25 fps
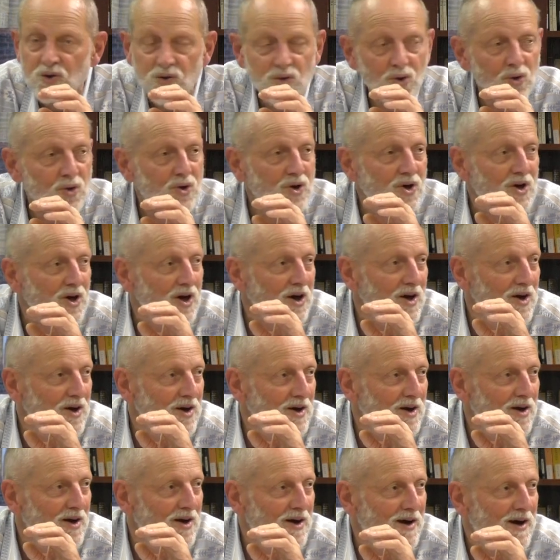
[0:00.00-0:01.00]
dukkha,
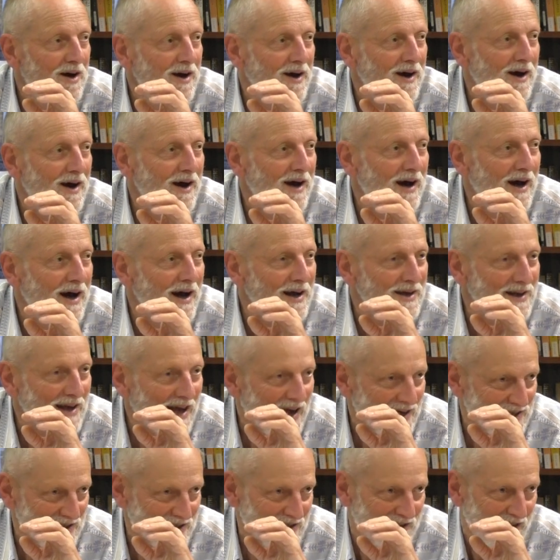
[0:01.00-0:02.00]

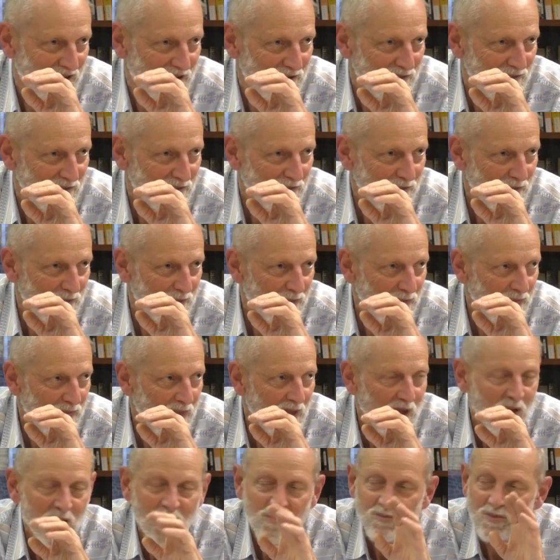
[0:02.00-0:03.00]
anatta.
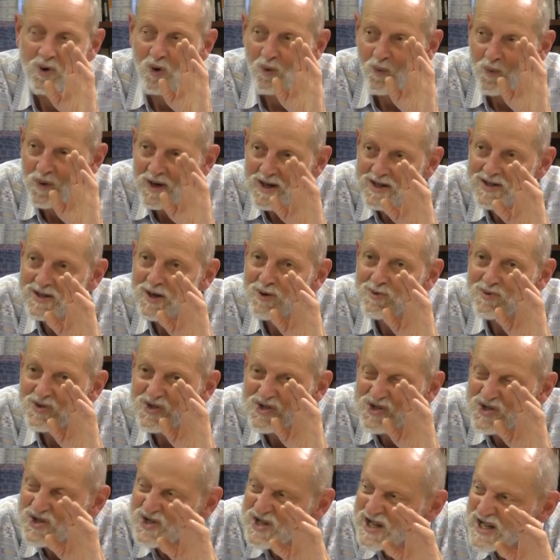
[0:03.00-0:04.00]
But we don't
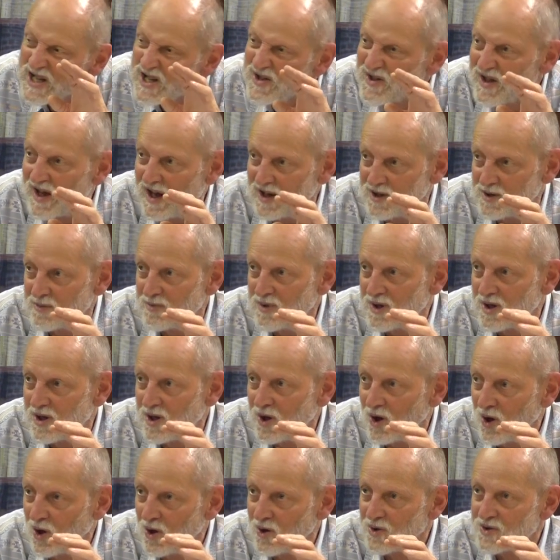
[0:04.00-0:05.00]
see that
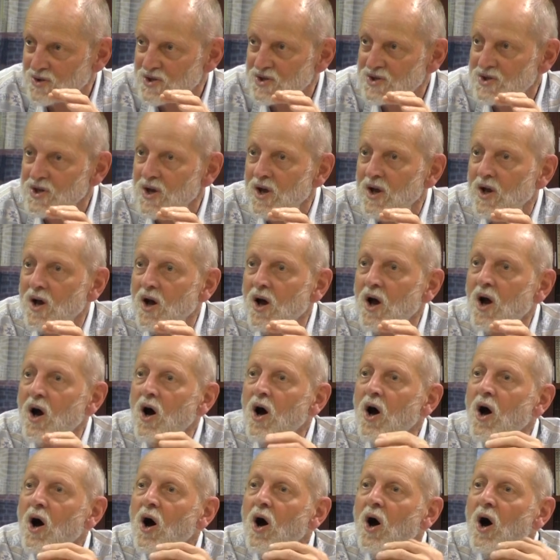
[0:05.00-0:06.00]
because
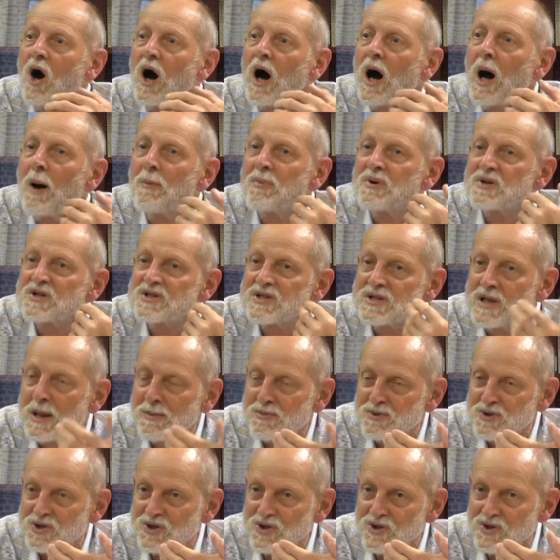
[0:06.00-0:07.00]
our
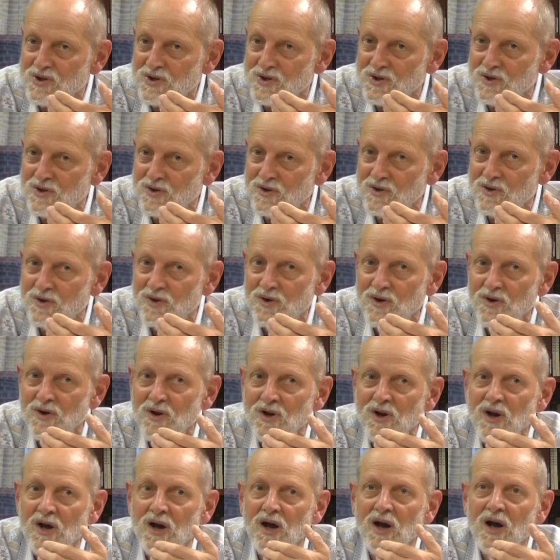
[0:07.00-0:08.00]
perception
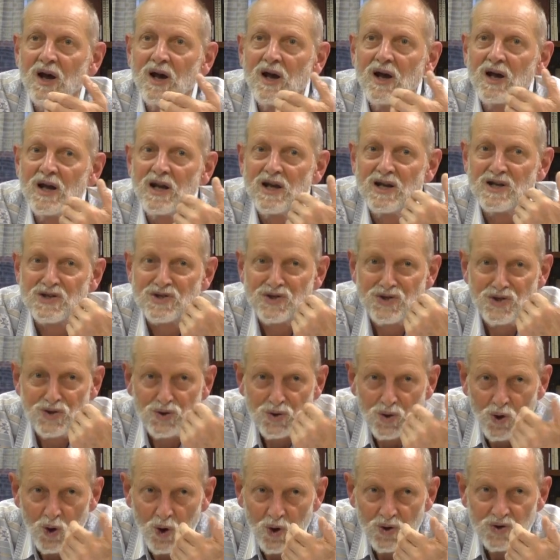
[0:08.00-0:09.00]
is
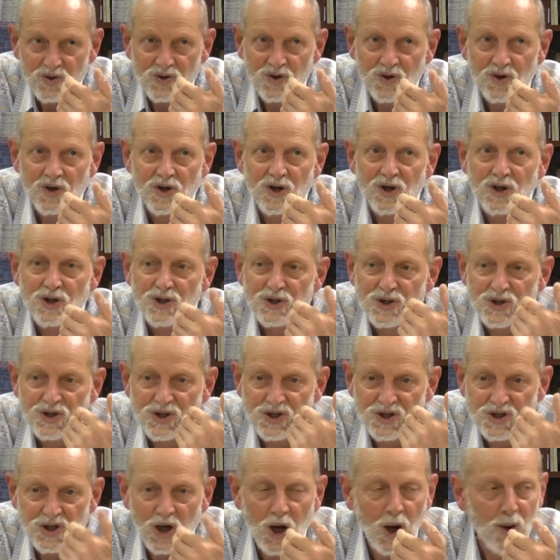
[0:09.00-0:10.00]
not
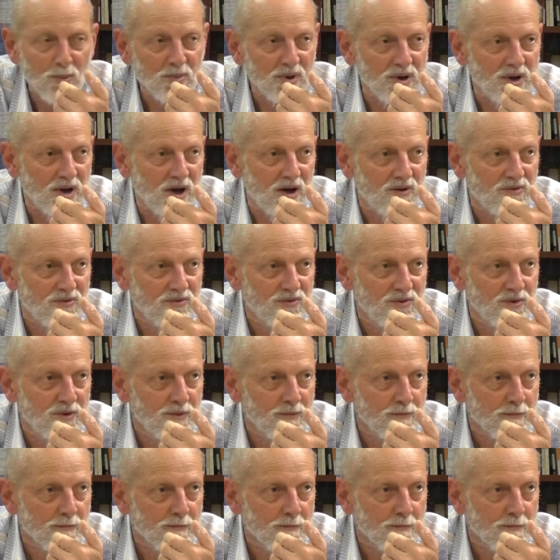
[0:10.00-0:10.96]
sharp enough.